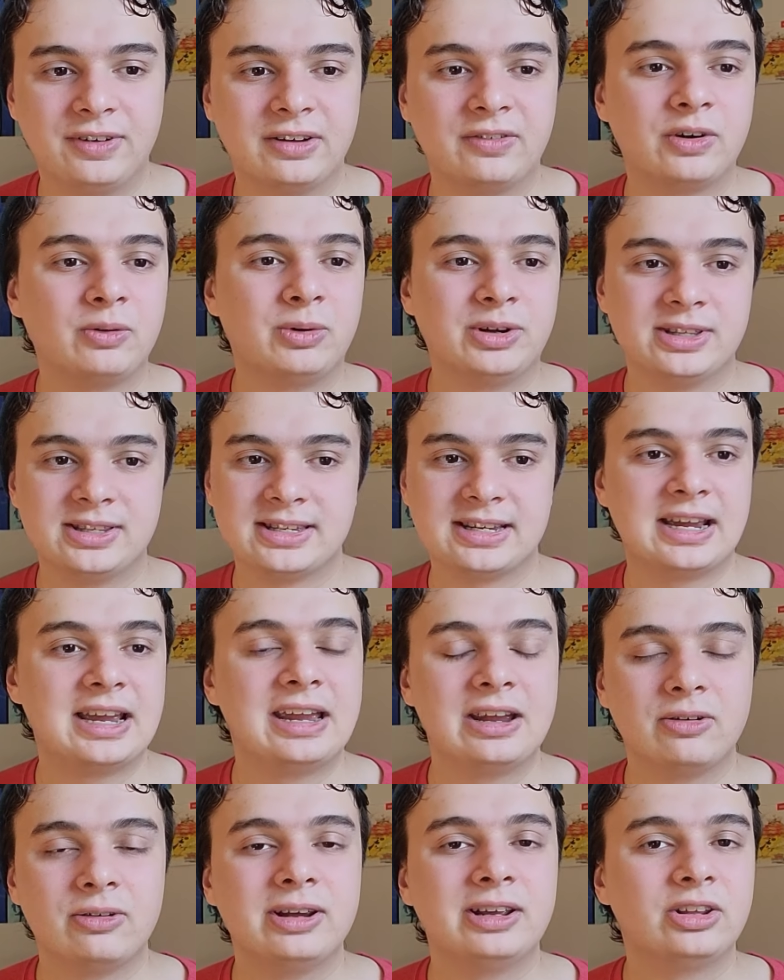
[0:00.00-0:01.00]
Everyone's
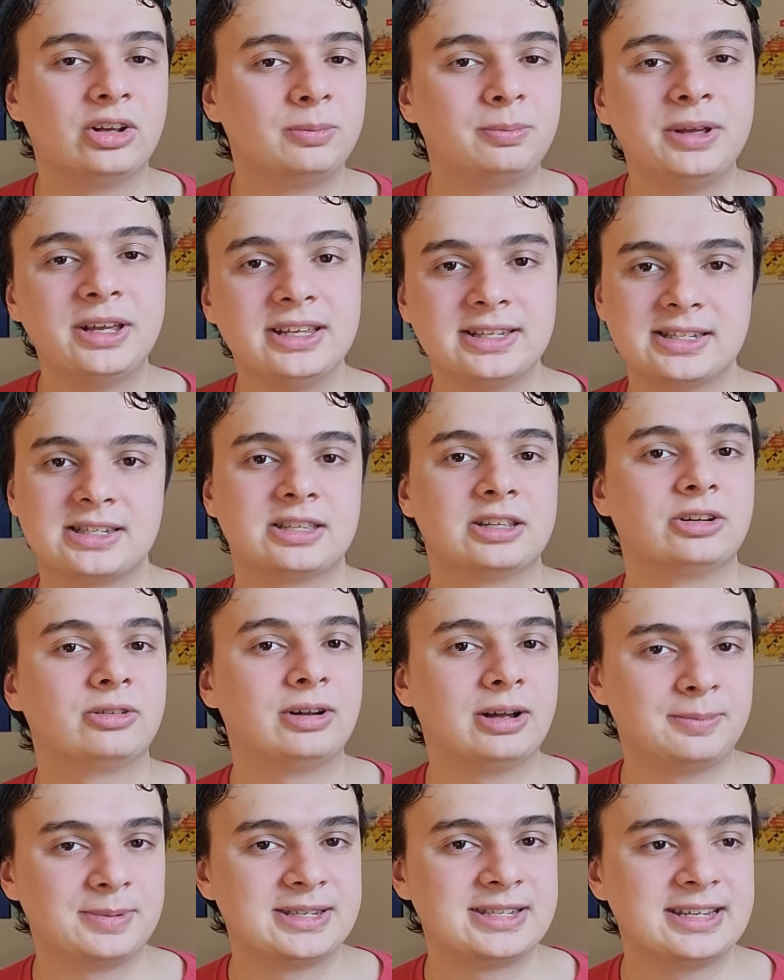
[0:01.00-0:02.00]
angry, they're pissed, they're
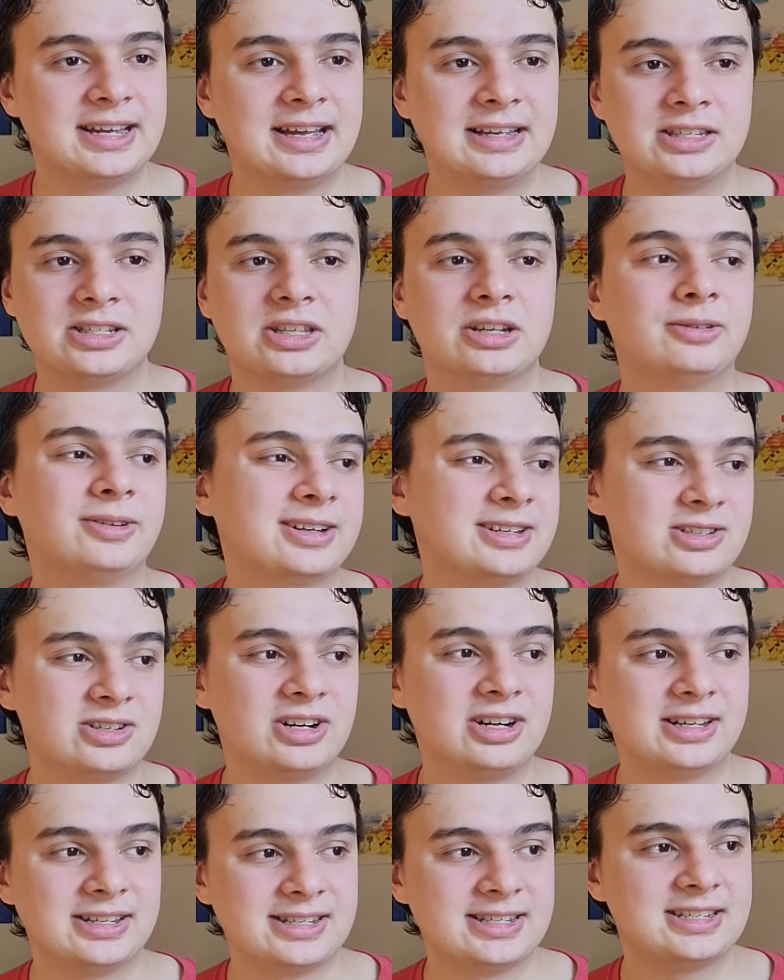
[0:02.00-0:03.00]
upset, they're
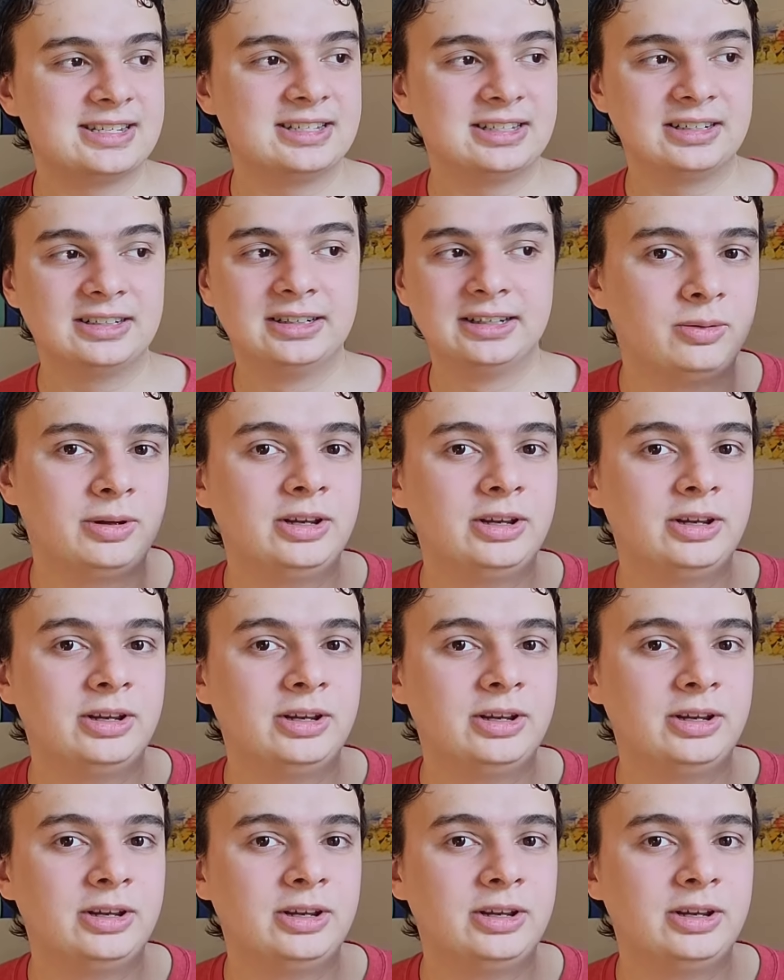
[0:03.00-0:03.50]
exhausted.